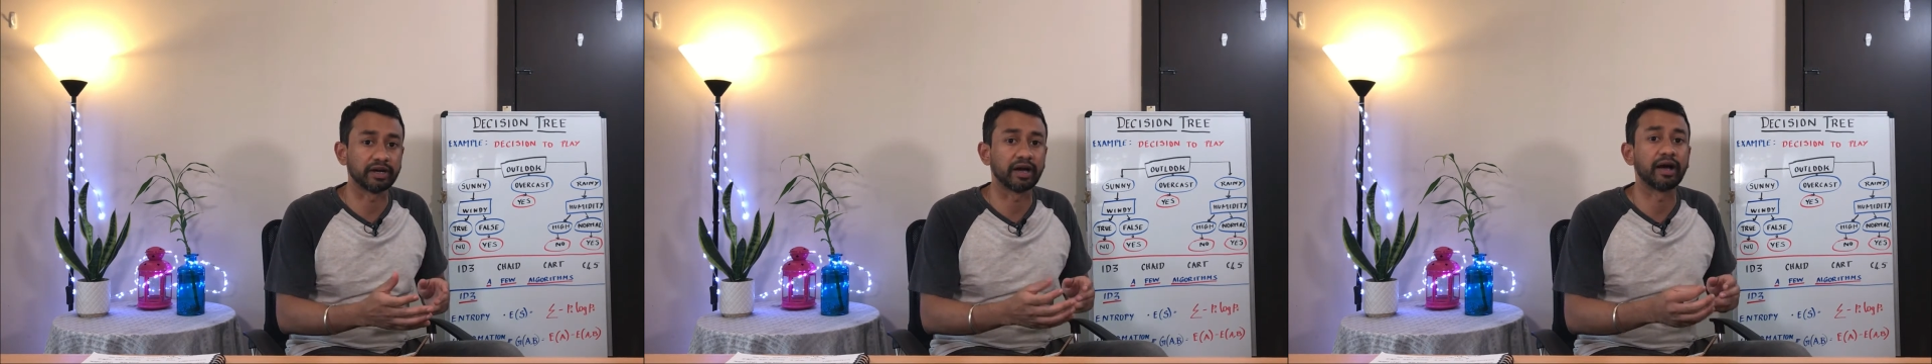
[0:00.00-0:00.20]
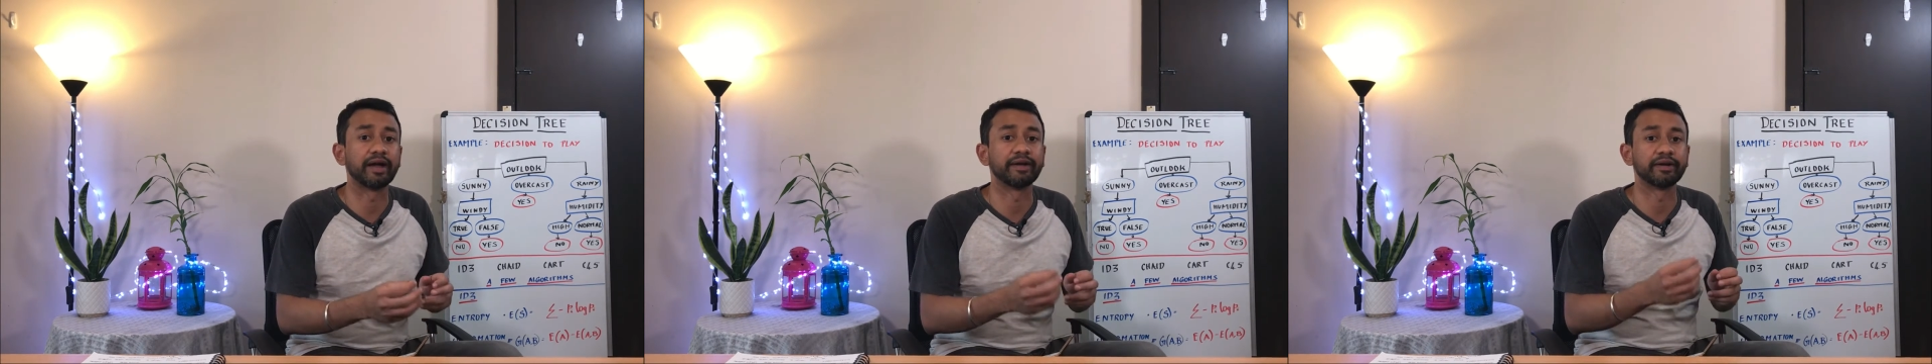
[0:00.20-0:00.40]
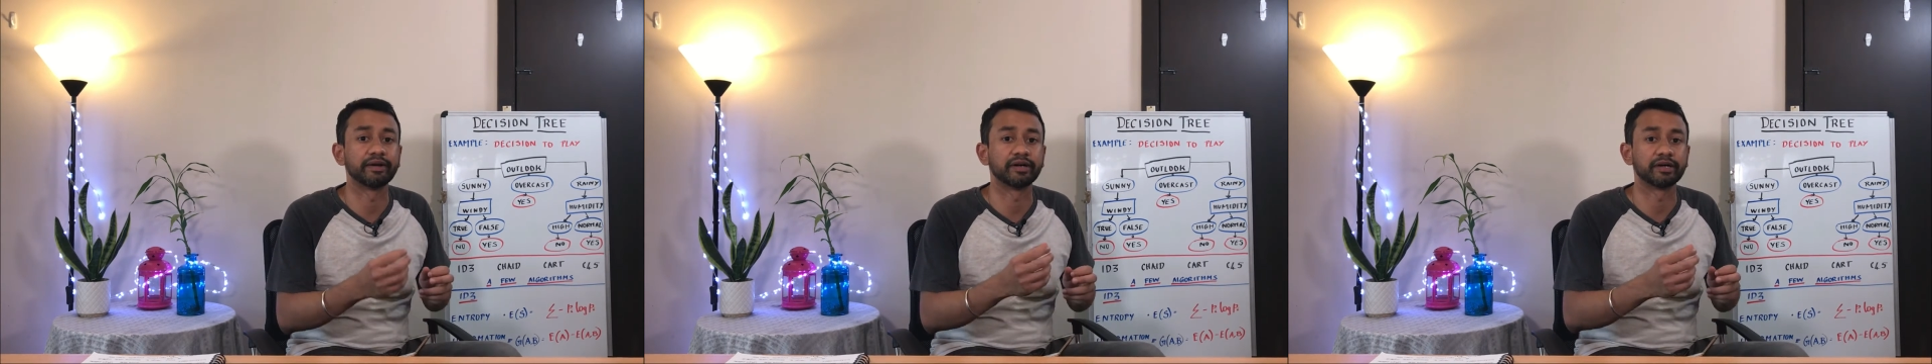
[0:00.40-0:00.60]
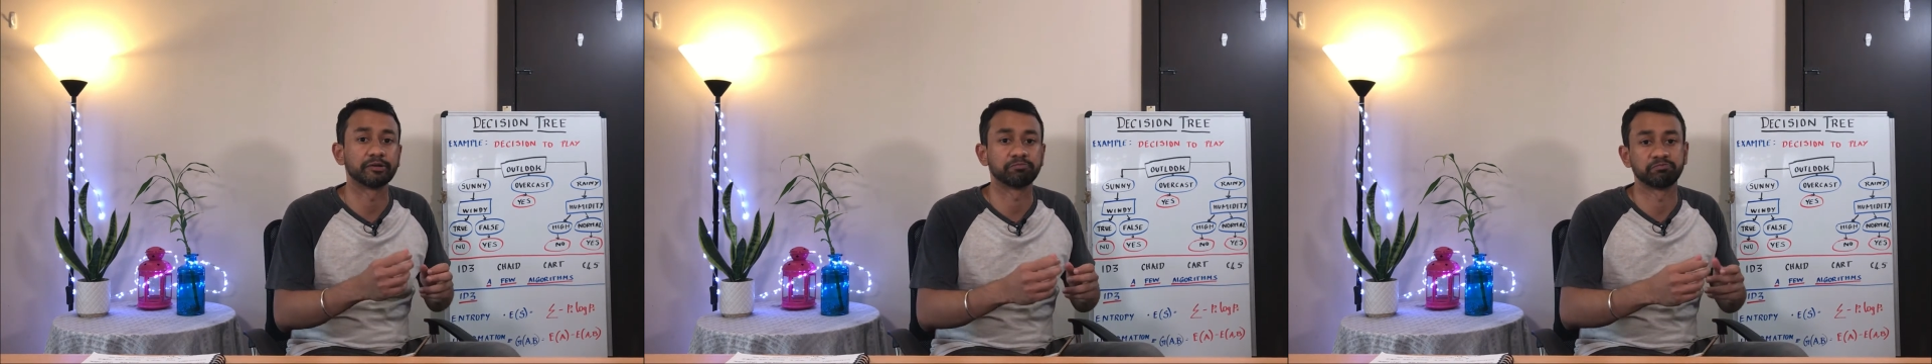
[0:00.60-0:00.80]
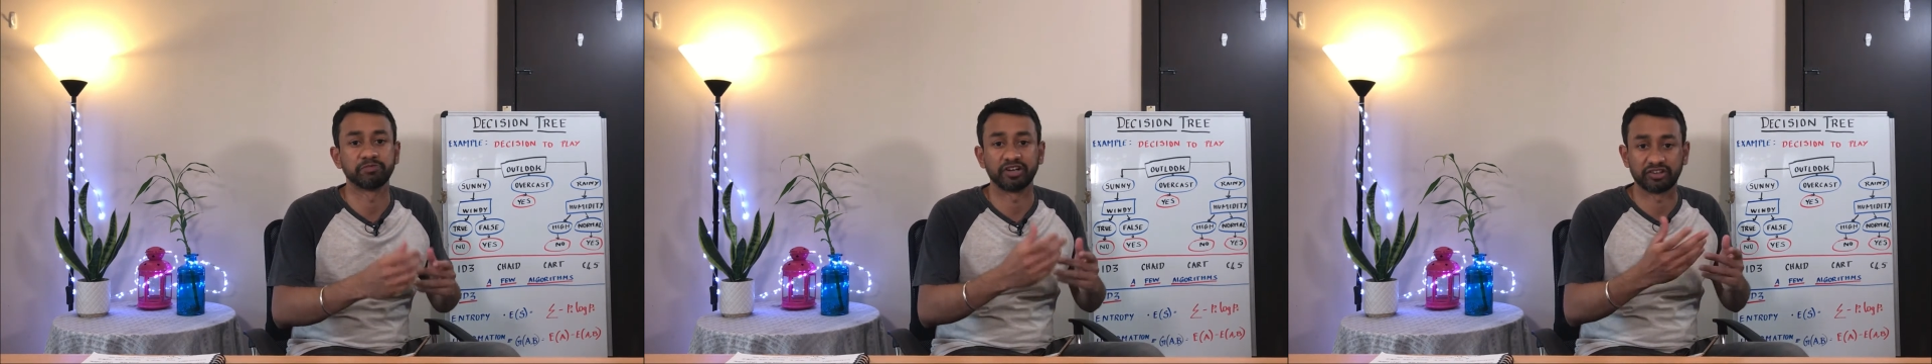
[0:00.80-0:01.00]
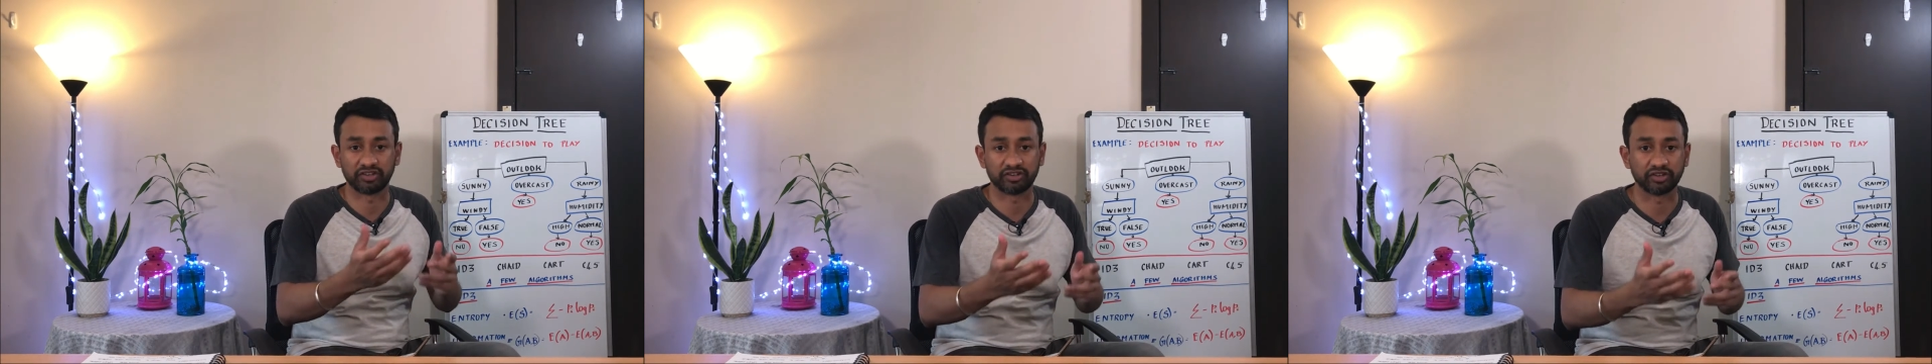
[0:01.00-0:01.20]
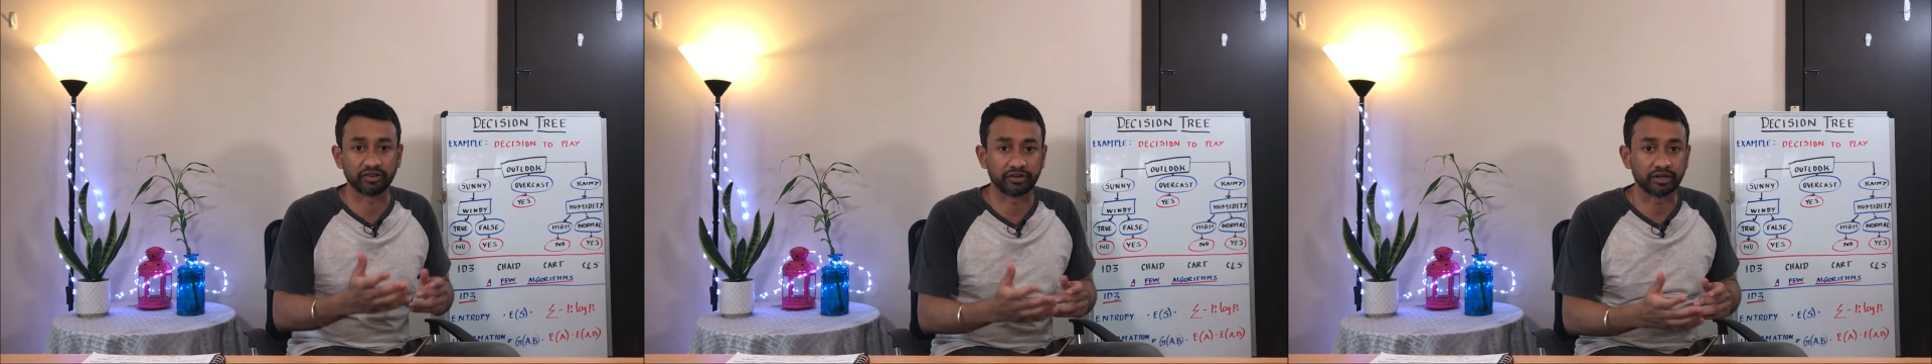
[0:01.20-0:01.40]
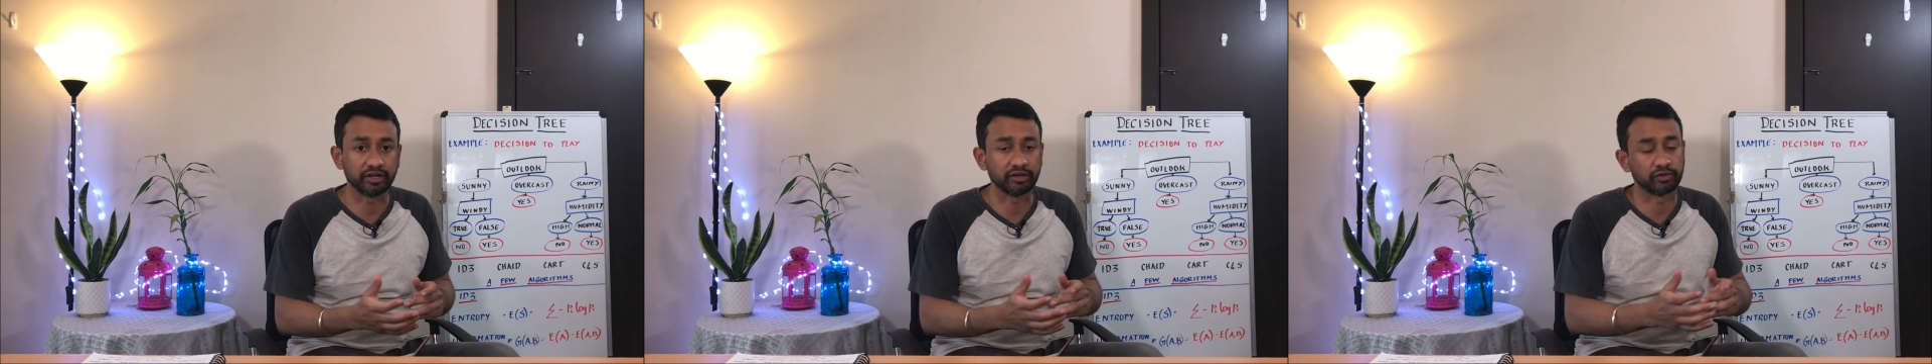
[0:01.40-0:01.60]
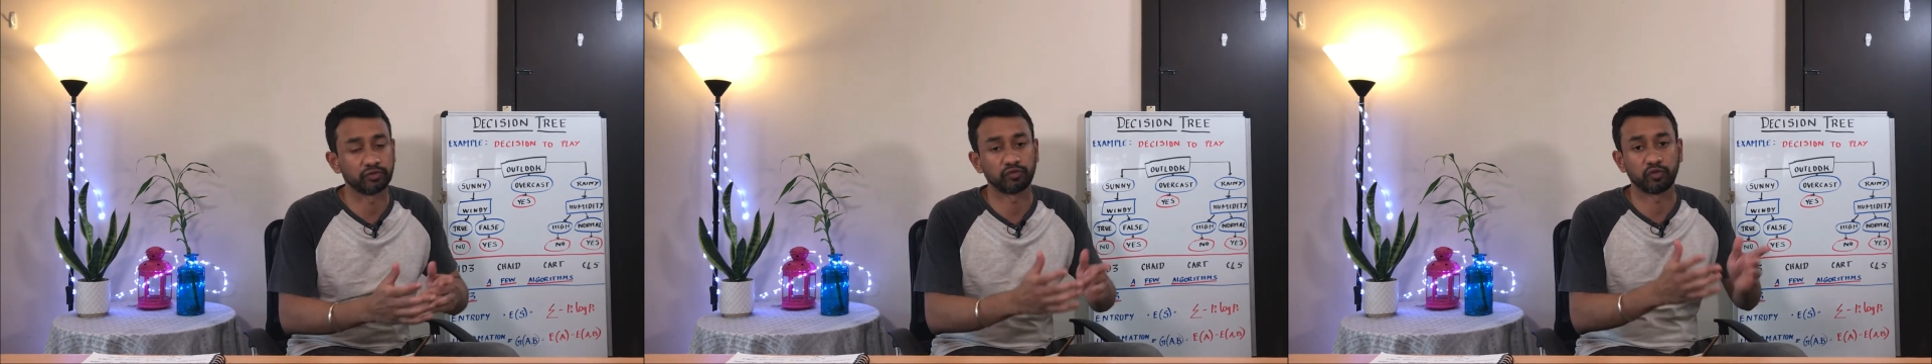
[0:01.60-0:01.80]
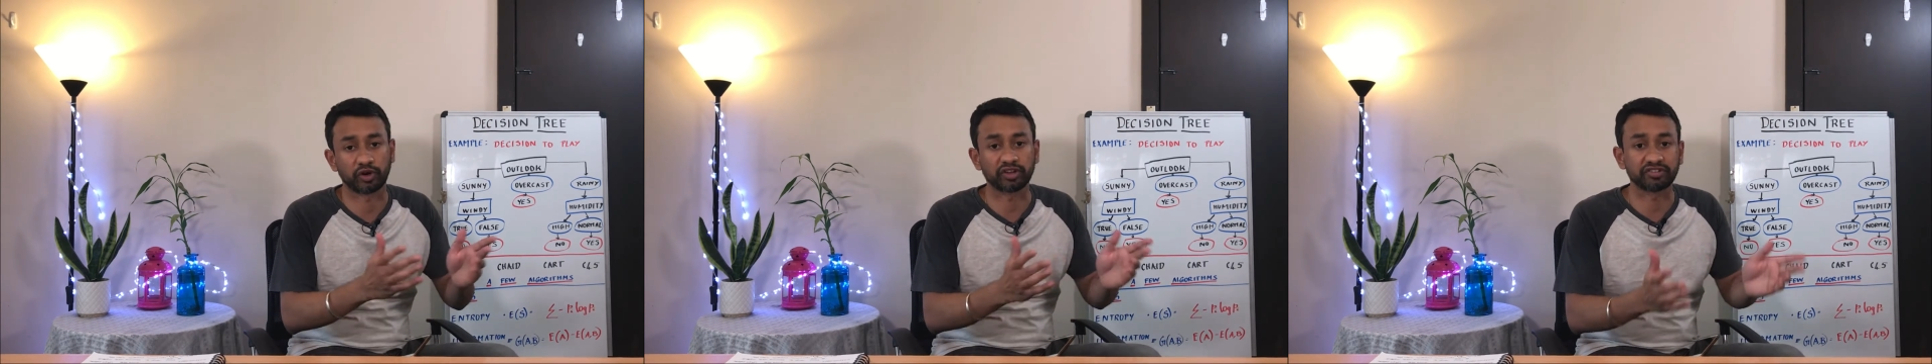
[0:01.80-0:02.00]
a decision tree
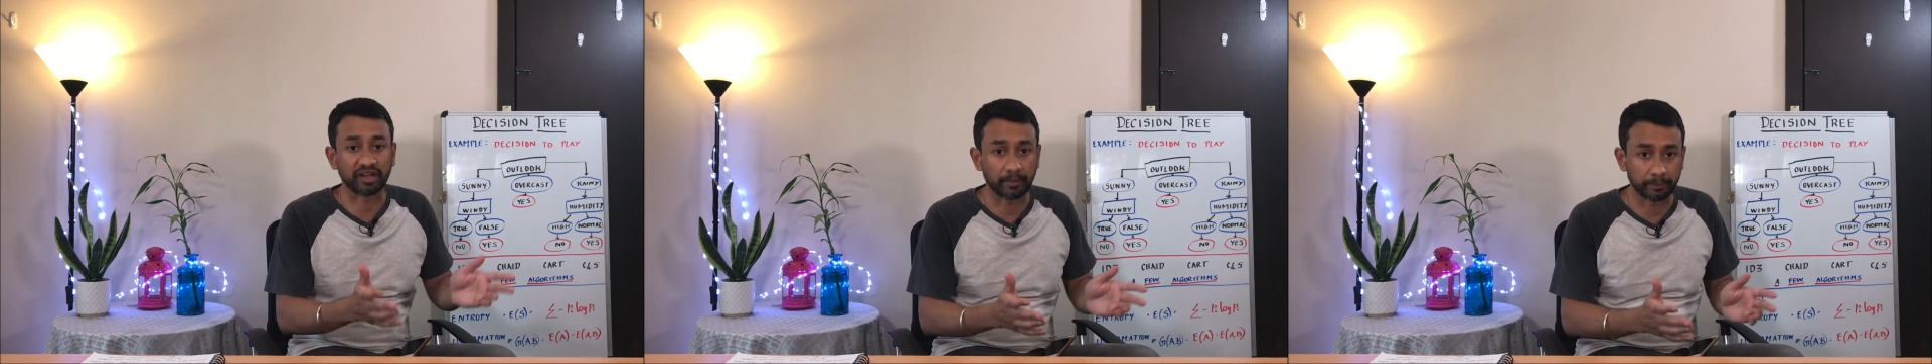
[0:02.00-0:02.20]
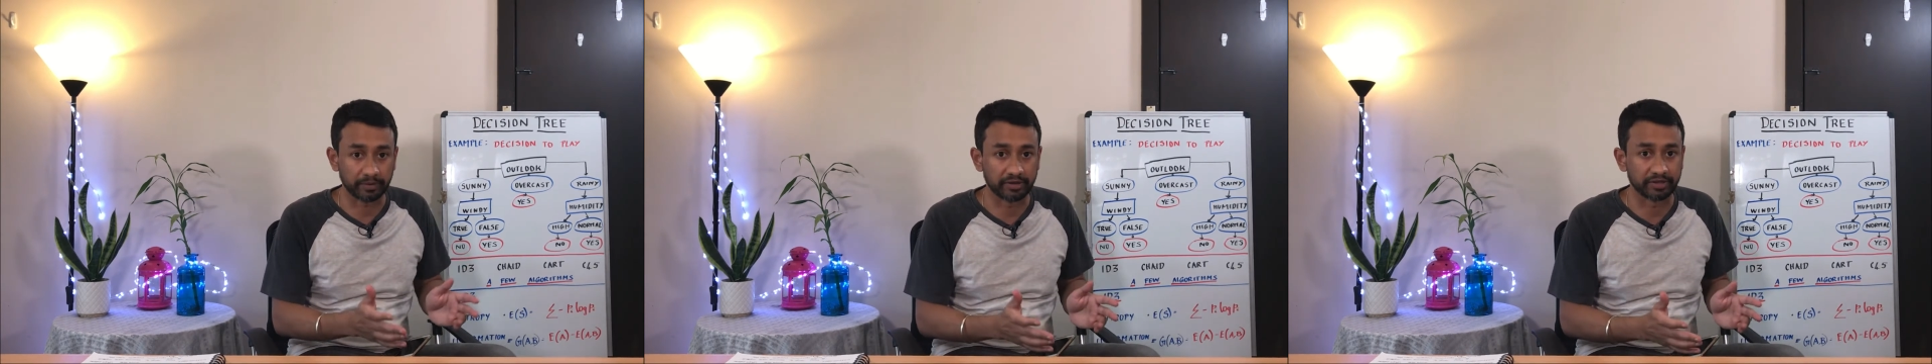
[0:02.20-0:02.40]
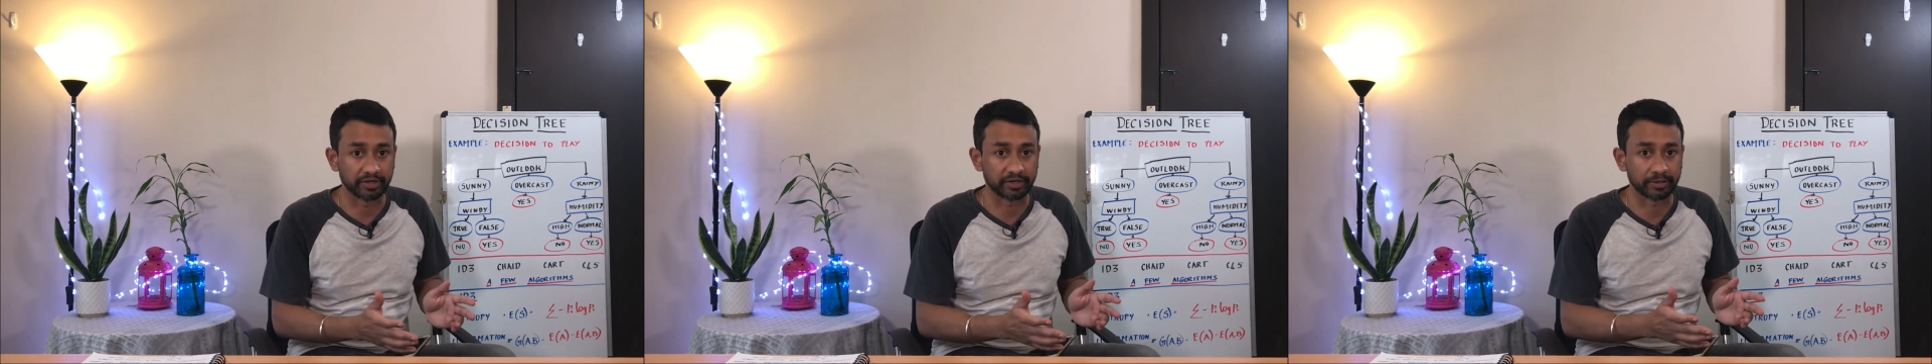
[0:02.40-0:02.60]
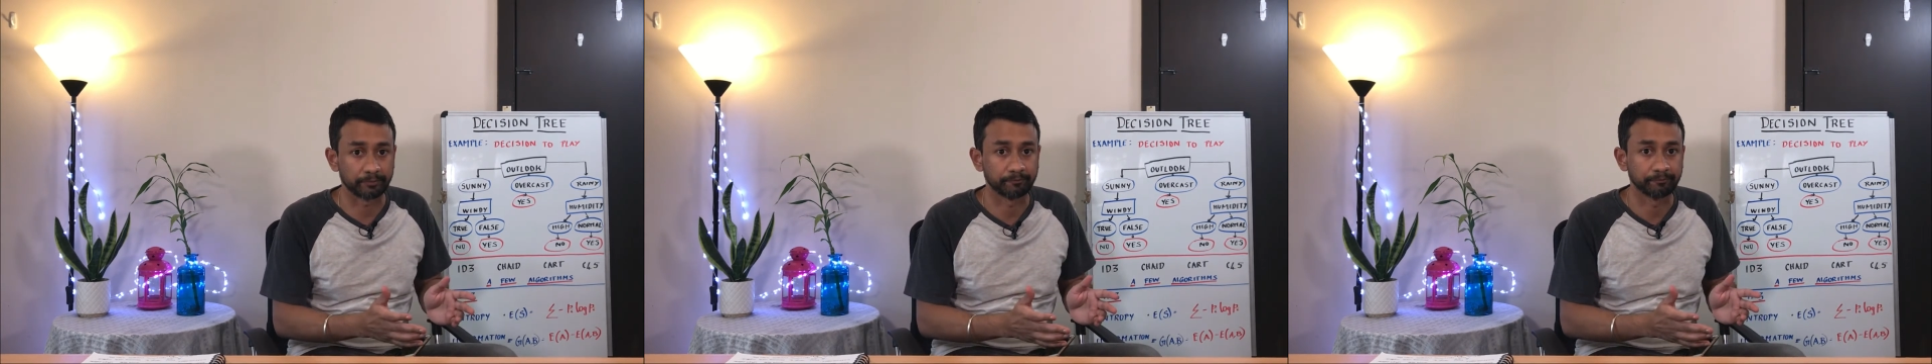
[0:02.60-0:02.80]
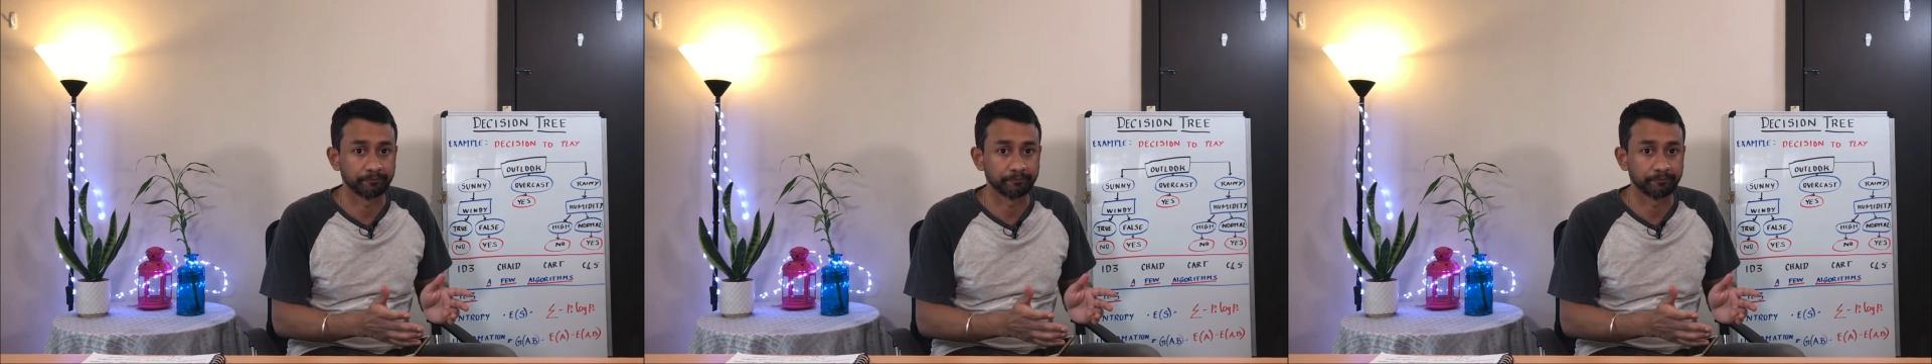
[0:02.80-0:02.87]
for a sample data.